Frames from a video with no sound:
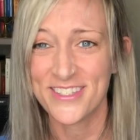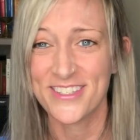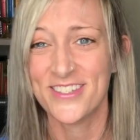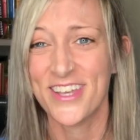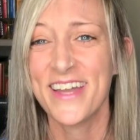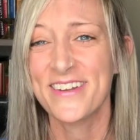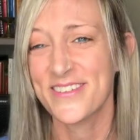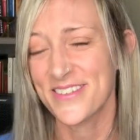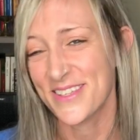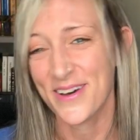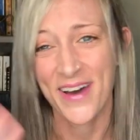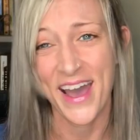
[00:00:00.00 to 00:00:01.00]
this channel,
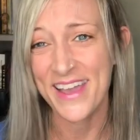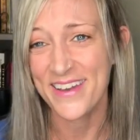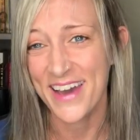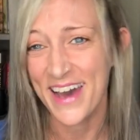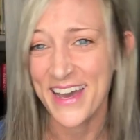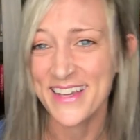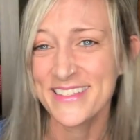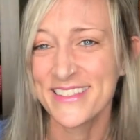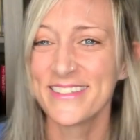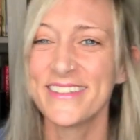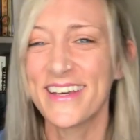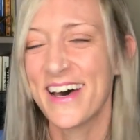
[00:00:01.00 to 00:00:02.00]
so hi you guys.